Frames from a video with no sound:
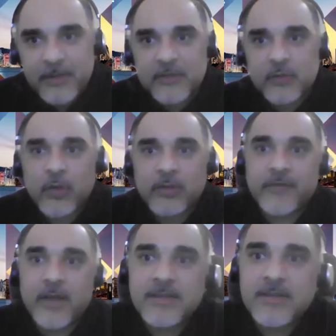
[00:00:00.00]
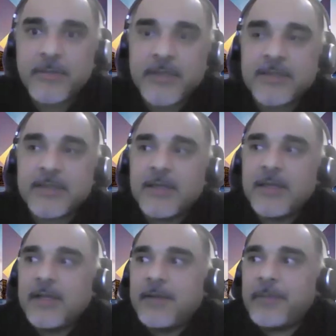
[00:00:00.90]
swath of customers.
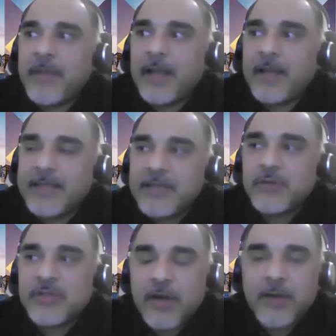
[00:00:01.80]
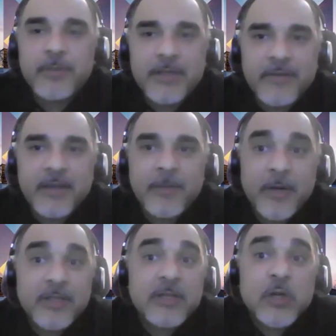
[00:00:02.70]
I think you start believing
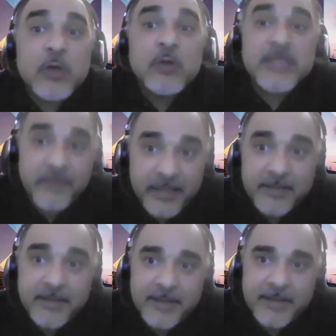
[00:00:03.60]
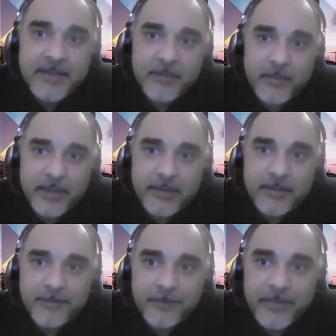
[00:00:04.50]
about the inclusivity that it can bring.
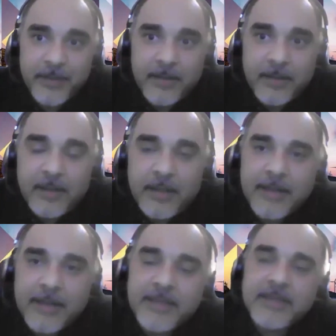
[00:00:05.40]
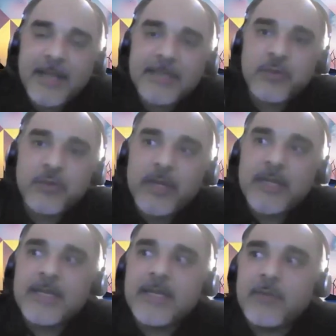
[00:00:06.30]
And I think that's
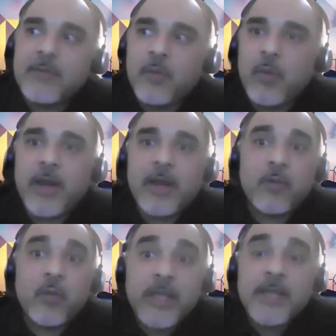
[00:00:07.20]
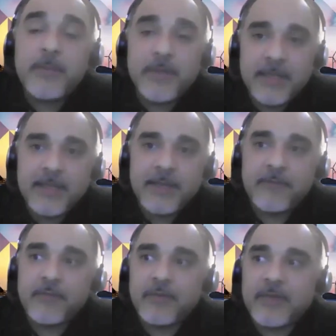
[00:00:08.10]
really where we
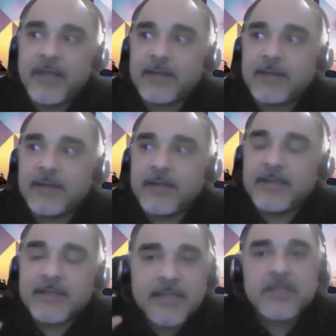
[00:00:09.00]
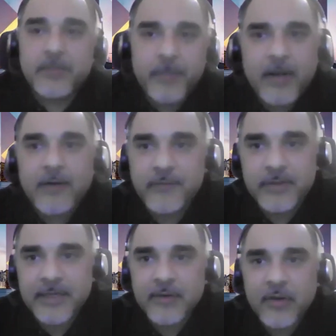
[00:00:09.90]
believe that it's such a
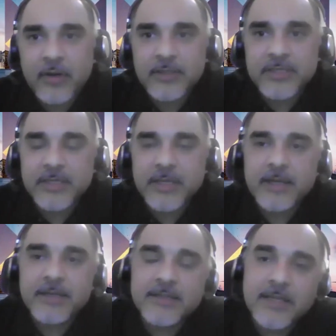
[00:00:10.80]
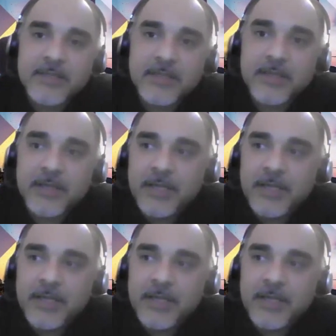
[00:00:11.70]
powerful technology, and it's such a